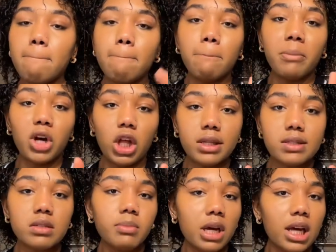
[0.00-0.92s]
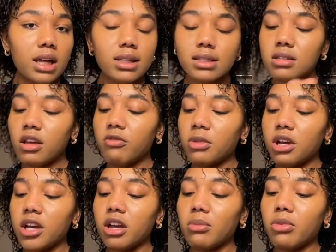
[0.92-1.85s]
bald spots of
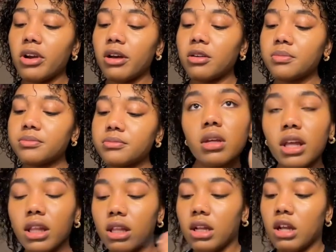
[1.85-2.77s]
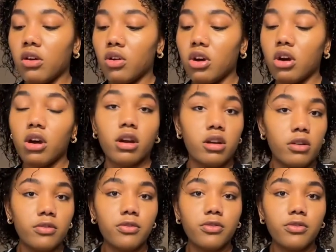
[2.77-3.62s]
my eyebrow, and then I'll carve